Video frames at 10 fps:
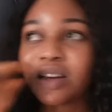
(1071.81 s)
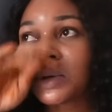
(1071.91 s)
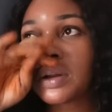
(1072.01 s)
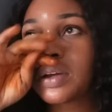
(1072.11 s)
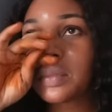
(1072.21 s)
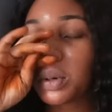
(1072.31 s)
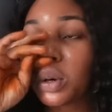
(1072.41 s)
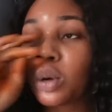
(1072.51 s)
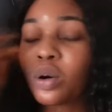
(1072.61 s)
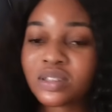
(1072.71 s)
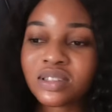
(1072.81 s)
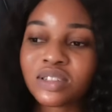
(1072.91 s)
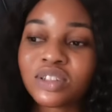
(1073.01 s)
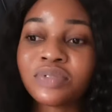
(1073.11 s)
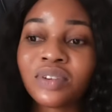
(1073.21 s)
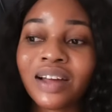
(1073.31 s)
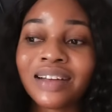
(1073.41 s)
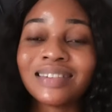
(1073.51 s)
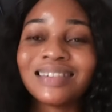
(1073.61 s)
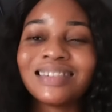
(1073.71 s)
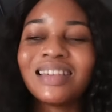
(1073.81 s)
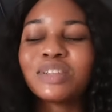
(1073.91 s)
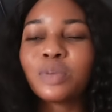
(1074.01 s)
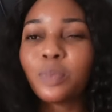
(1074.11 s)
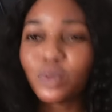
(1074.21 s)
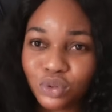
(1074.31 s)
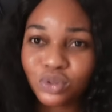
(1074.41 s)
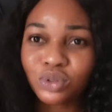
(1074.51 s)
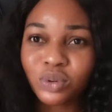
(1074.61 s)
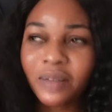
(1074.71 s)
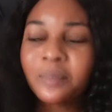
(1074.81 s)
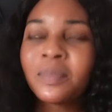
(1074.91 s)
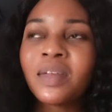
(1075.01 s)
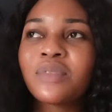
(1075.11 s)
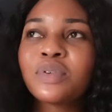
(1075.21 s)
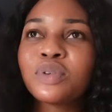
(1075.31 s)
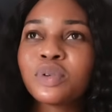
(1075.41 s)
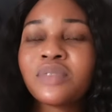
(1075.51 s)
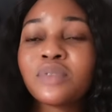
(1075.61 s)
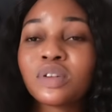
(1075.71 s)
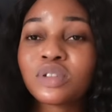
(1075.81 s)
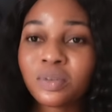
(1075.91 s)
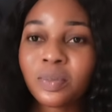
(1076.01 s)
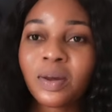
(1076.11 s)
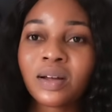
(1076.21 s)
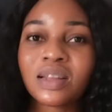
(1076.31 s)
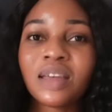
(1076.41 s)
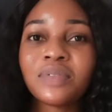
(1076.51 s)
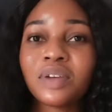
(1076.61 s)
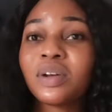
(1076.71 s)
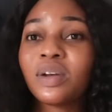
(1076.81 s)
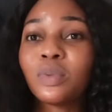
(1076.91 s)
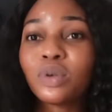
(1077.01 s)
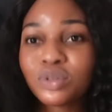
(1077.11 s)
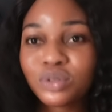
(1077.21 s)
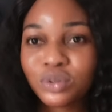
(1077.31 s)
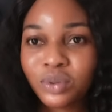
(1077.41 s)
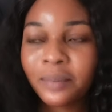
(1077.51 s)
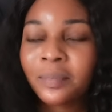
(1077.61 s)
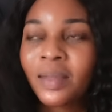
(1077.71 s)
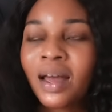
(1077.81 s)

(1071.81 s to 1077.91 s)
They are doing it because they just feel like they are supposed to do it, even though they've not thought about if they really want to do it.